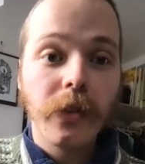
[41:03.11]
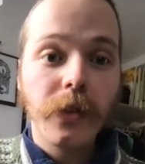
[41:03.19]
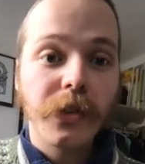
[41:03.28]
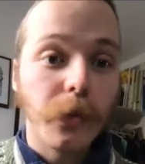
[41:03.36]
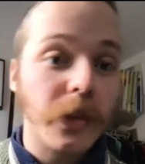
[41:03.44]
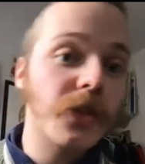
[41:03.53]

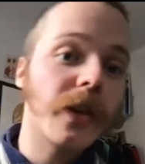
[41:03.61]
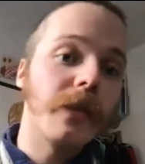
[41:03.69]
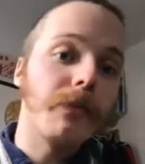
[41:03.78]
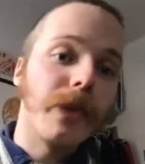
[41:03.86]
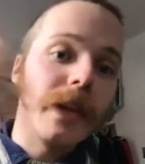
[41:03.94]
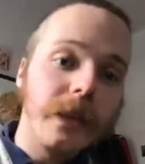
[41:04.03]
So we're trying to
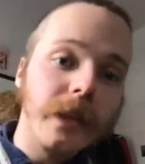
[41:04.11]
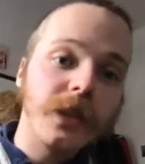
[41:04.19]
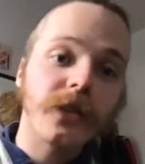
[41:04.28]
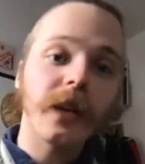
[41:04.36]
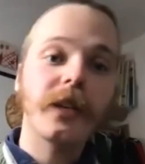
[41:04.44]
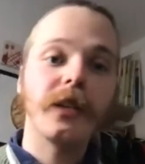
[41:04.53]
bring in these
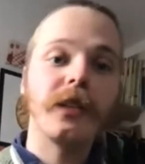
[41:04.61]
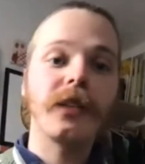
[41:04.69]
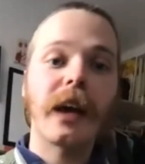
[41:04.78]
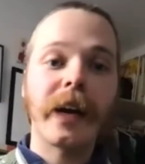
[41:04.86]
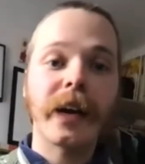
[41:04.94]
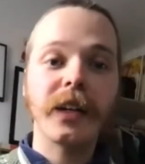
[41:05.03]
structures
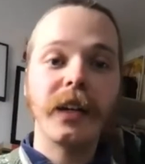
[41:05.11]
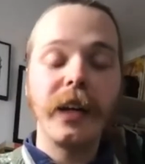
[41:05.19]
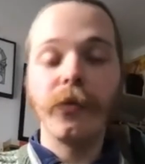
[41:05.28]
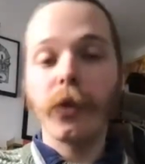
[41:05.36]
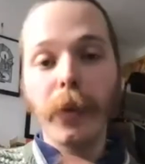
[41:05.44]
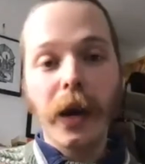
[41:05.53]
that actually
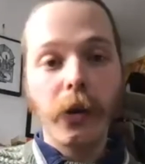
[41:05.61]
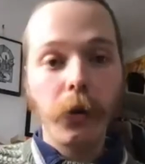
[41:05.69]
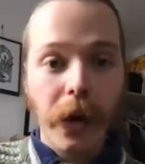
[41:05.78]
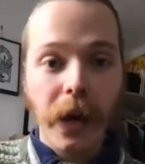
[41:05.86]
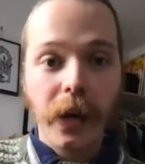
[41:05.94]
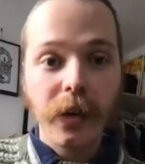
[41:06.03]
give the power
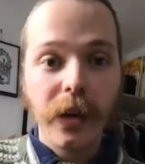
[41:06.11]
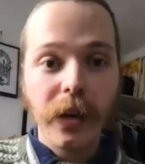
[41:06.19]
back,